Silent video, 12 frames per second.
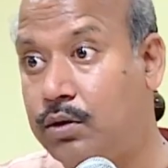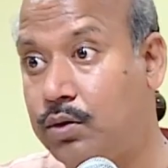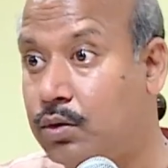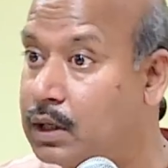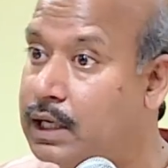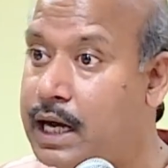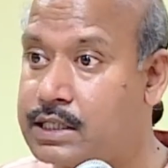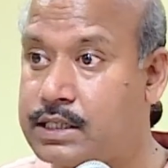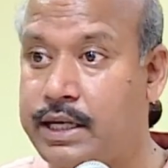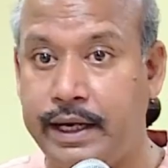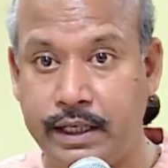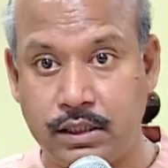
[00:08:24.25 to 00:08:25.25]
to
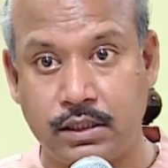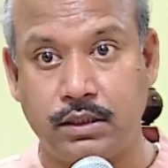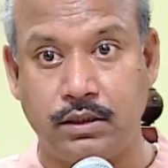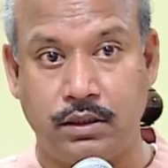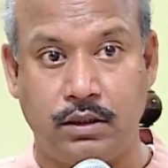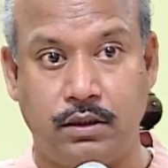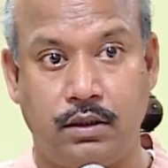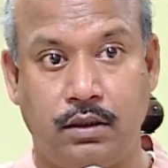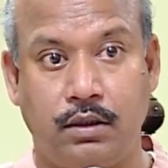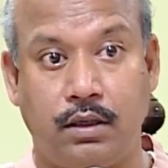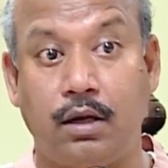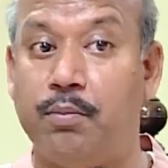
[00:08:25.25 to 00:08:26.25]
class 8,
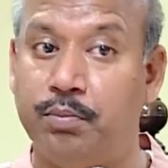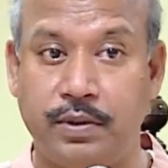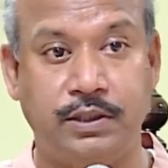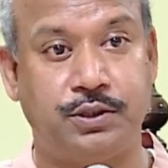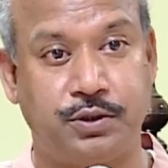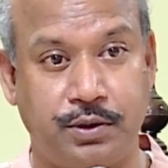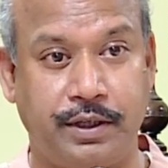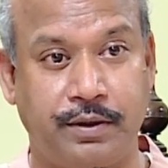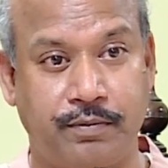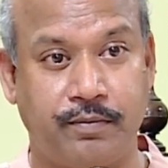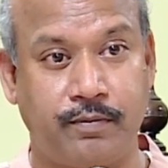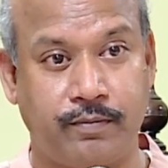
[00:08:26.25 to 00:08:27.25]
compulsory
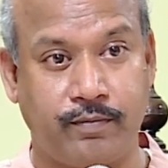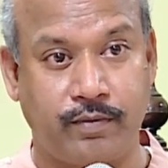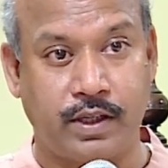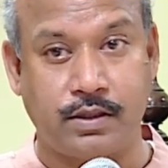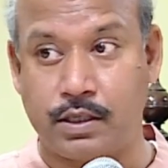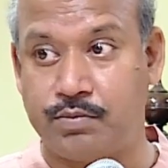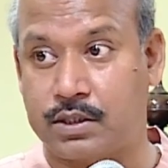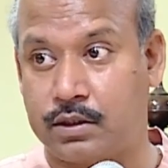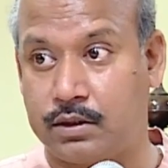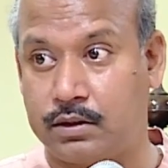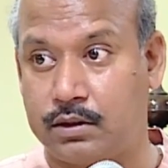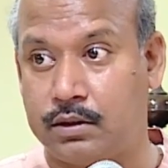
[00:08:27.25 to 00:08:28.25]

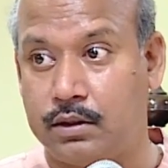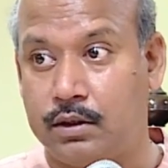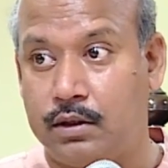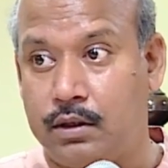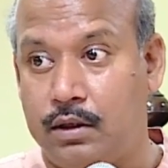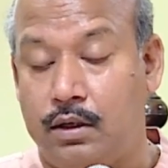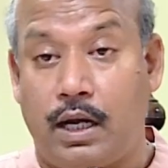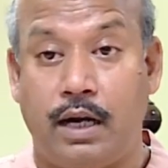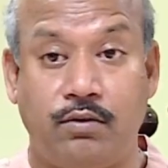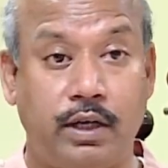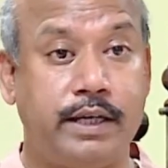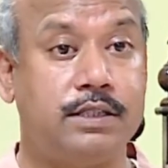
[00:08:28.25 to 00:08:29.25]
Sanskrit.
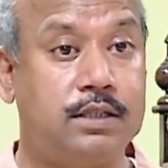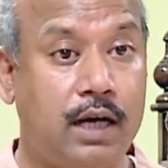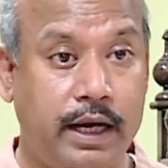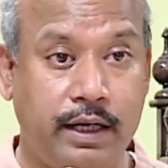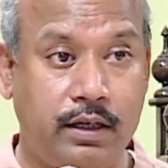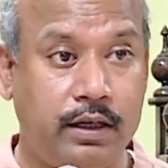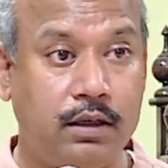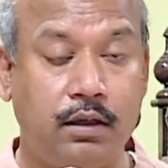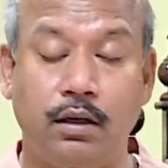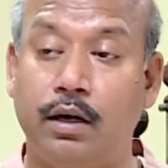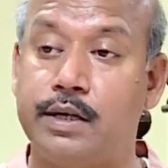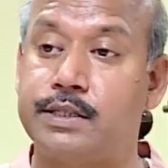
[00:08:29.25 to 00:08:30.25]
And what is the idea?
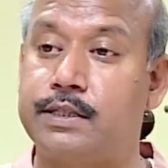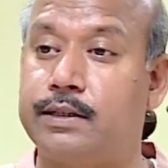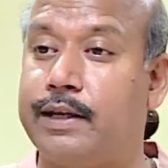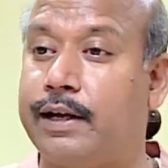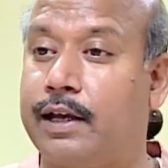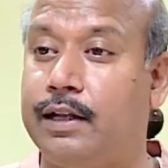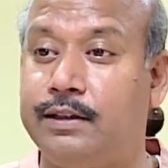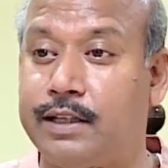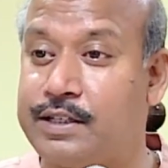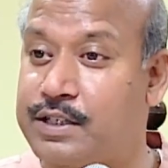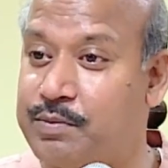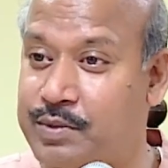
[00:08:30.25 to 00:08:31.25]
Haste
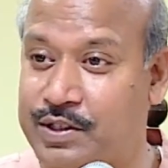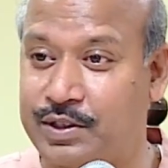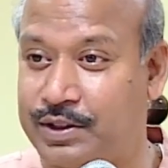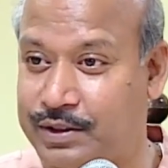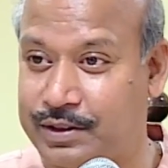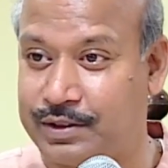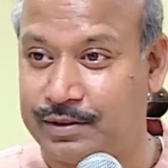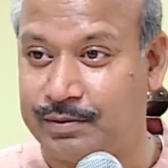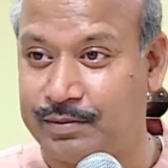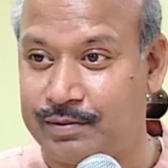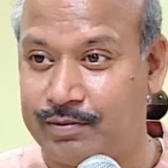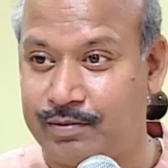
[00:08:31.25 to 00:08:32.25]
khelte Sanskrit,
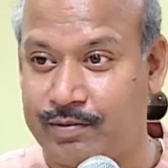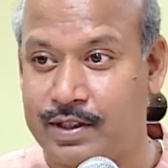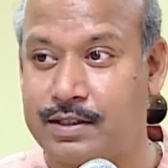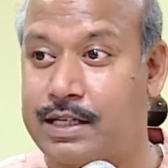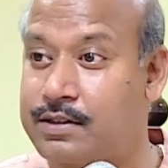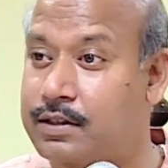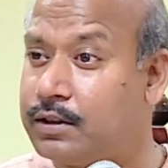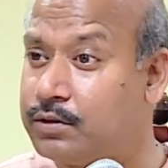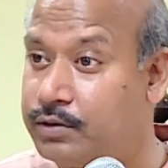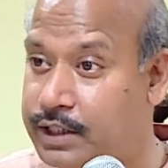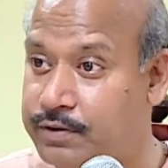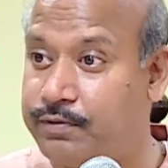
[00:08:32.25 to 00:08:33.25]
Sanskrit
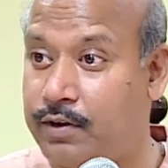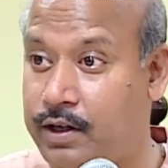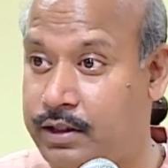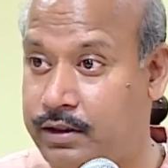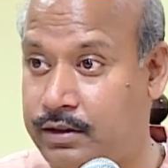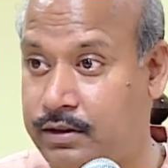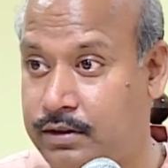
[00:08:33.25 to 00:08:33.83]
with fun.